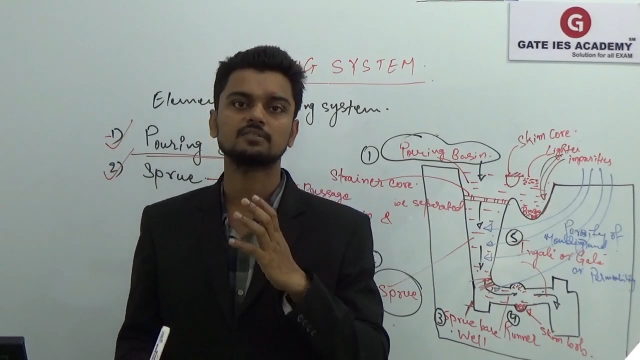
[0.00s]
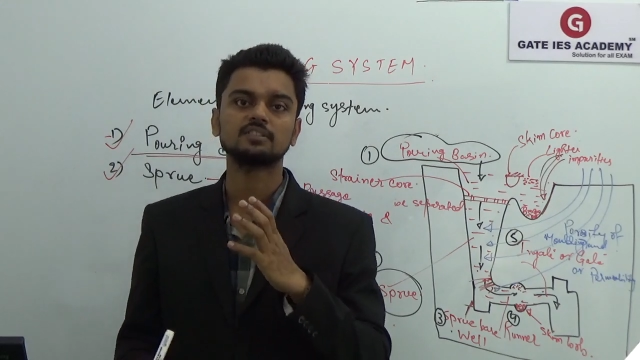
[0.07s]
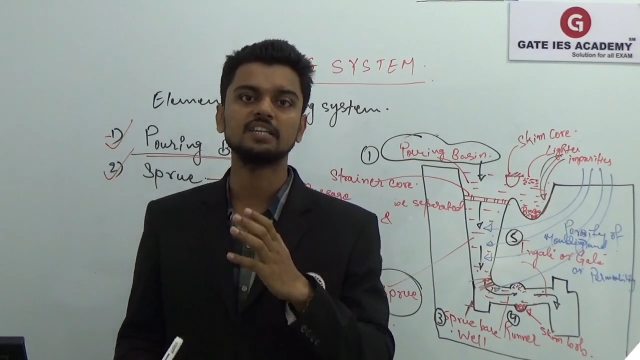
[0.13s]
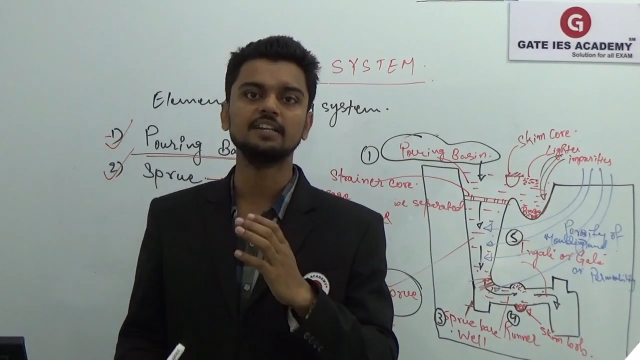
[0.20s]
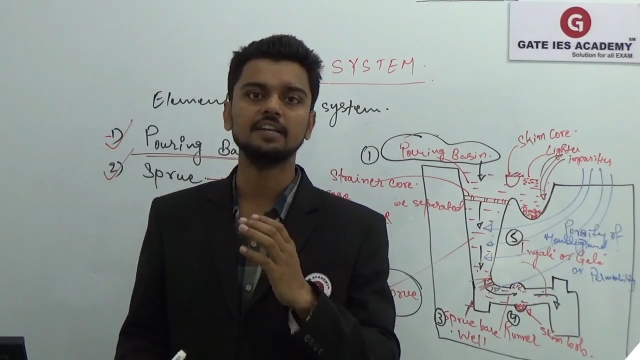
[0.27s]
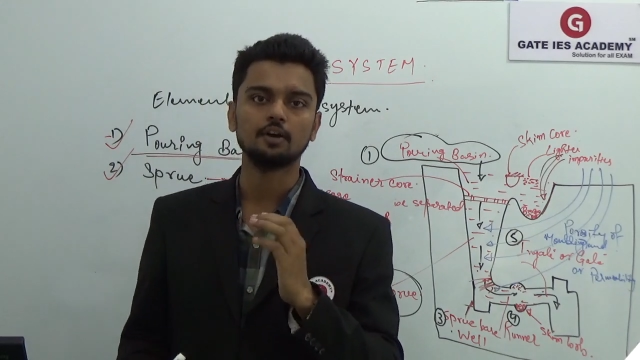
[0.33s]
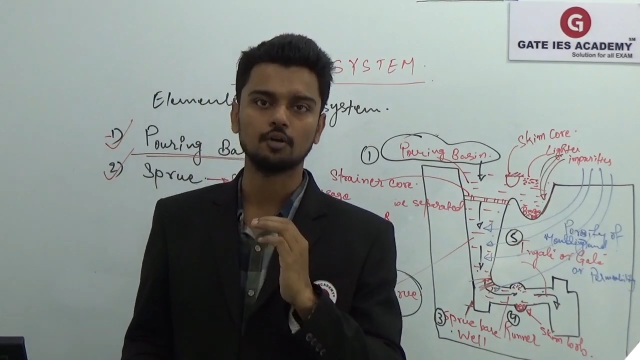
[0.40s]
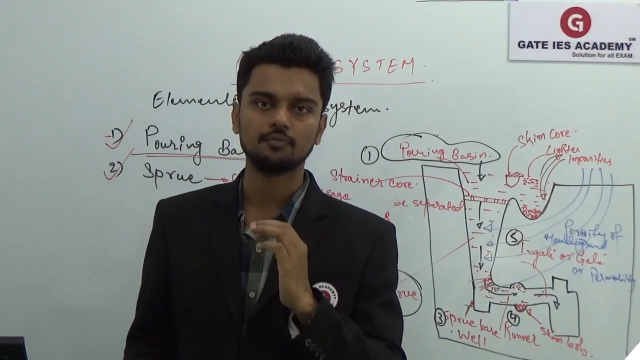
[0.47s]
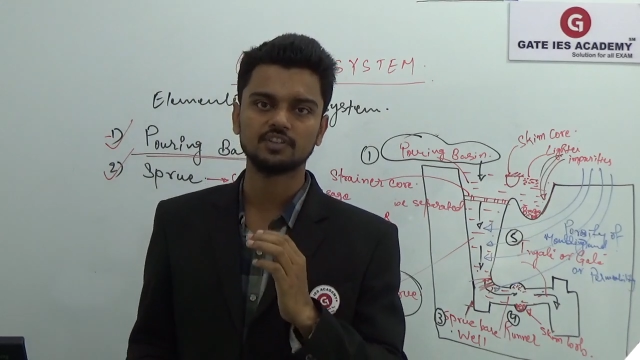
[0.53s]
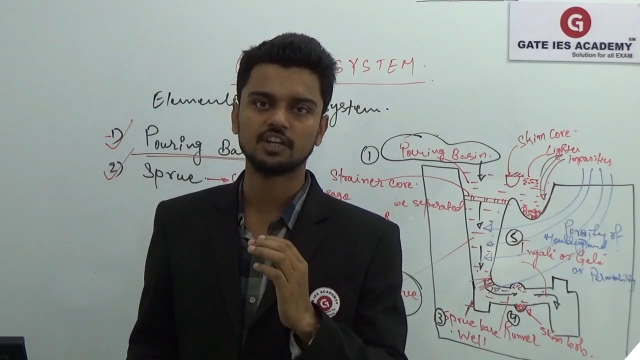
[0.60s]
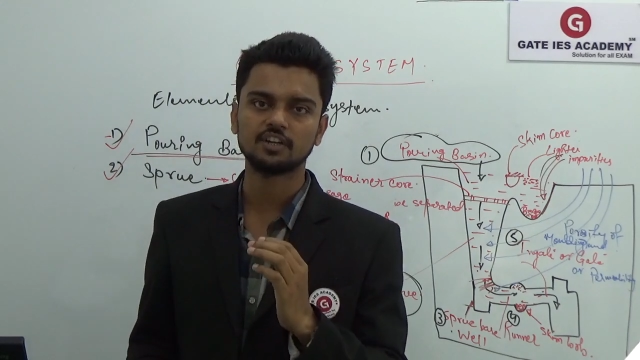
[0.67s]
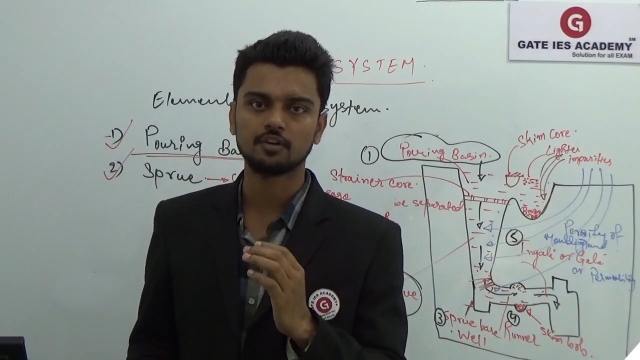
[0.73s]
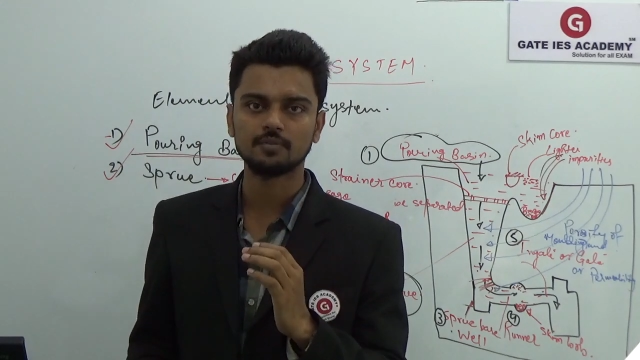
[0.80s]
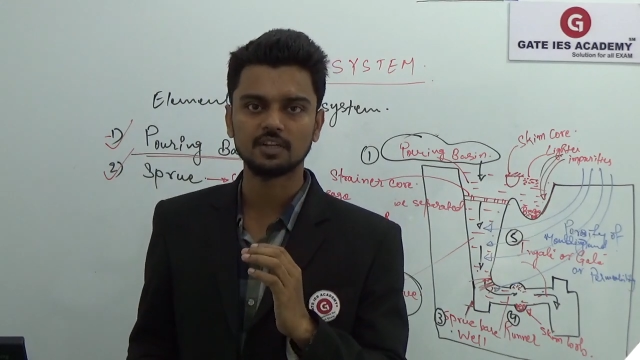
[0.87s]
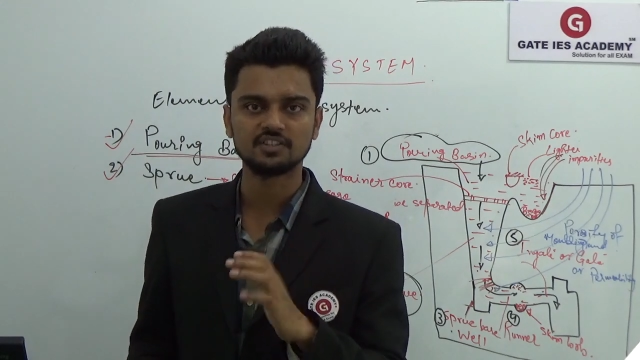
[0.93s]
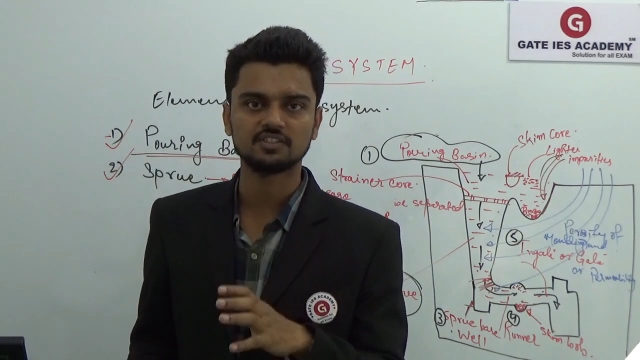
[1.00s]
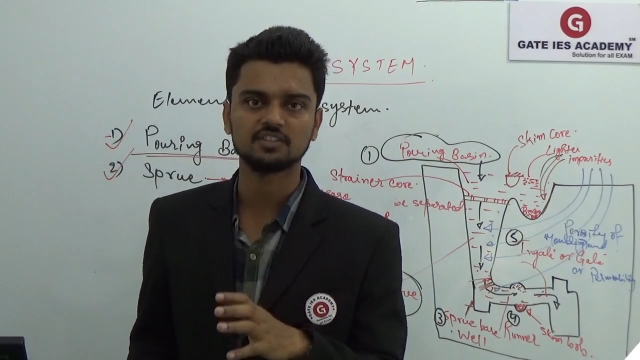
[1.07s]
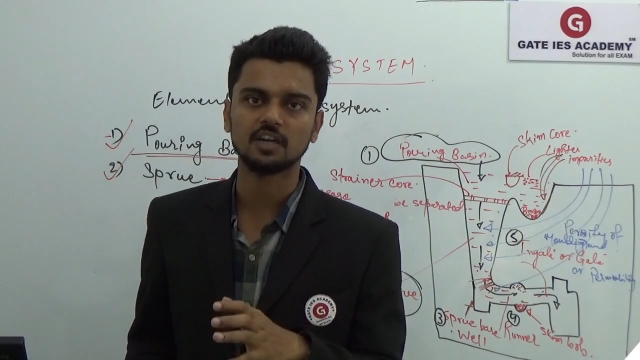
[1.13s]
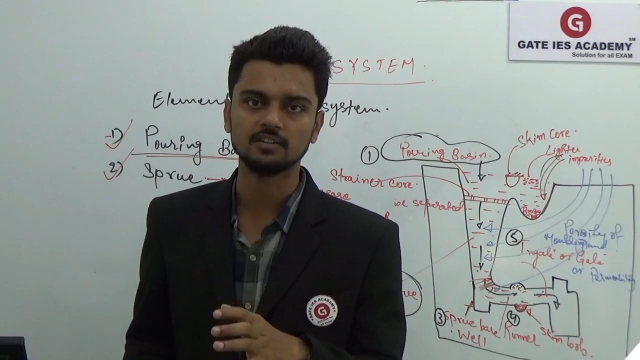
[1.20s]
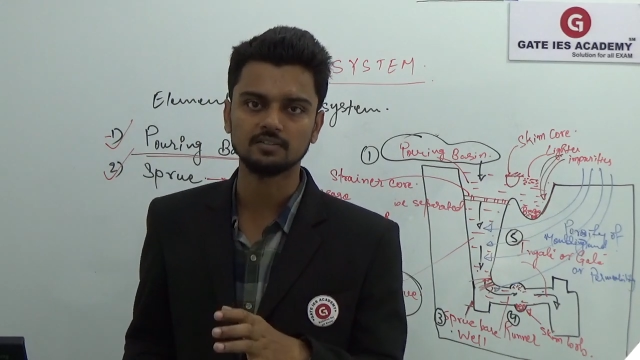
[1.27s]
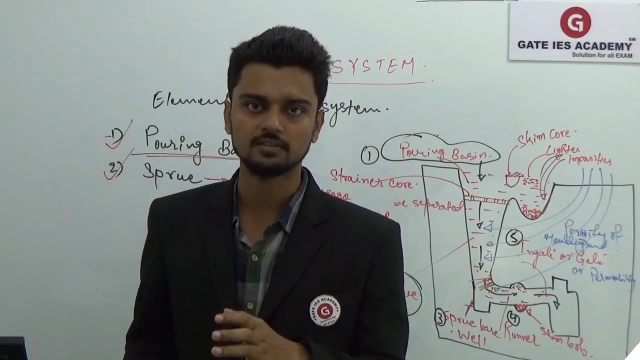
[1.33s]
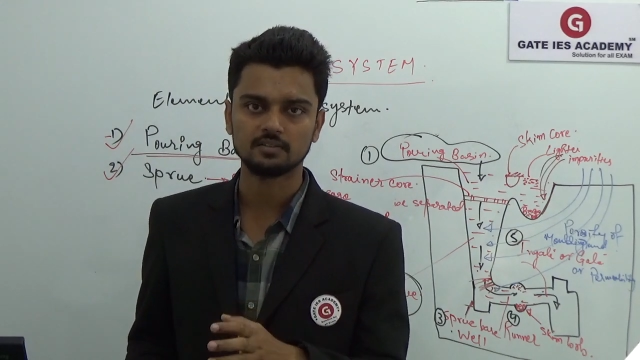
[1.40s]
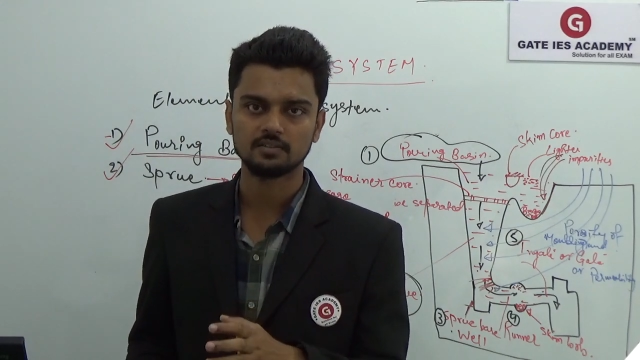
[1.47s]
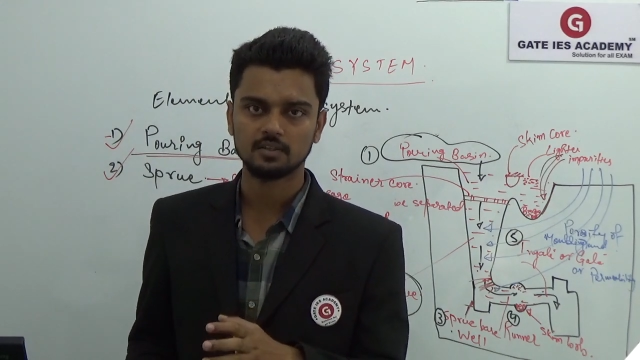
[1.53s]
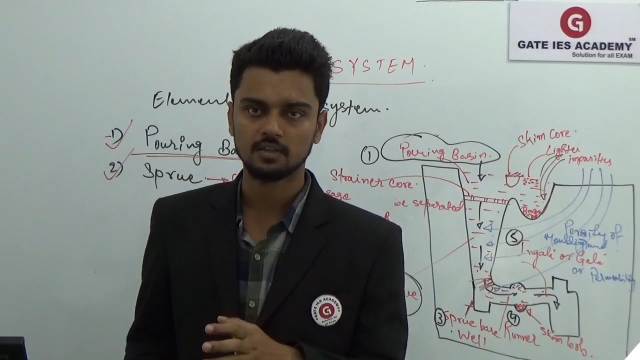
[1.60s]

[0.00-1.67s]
CD, coefficient of discharge.